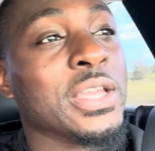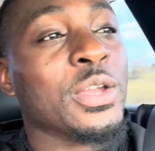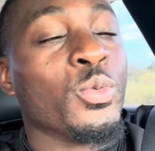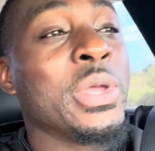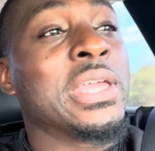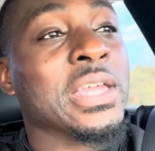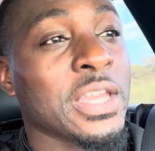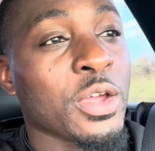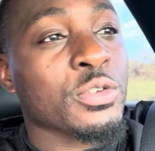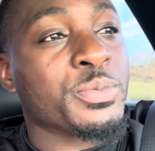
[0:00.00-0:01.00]
and weakened
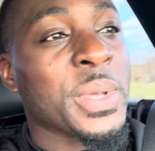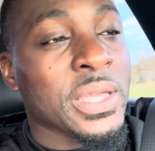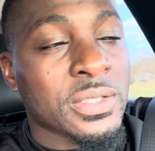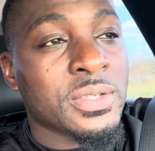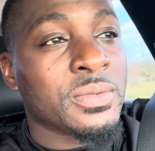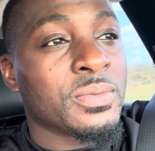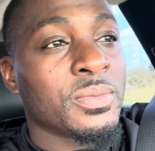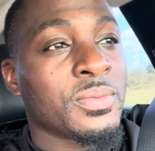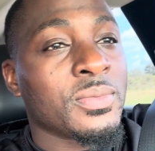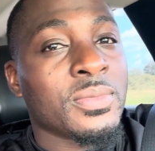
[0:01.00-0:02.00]
Errol Spence."
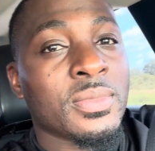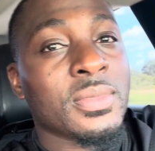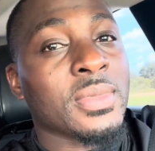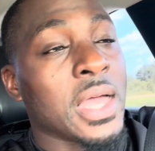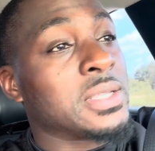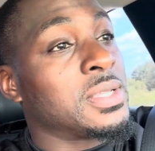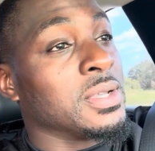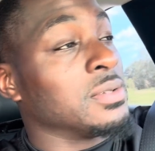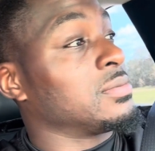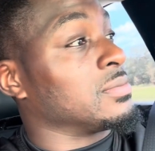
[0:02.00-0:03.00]
I said,
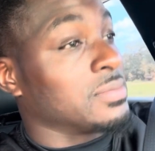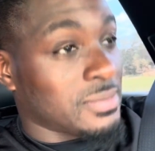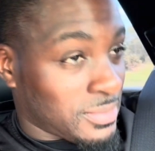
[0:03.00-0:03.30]
mm.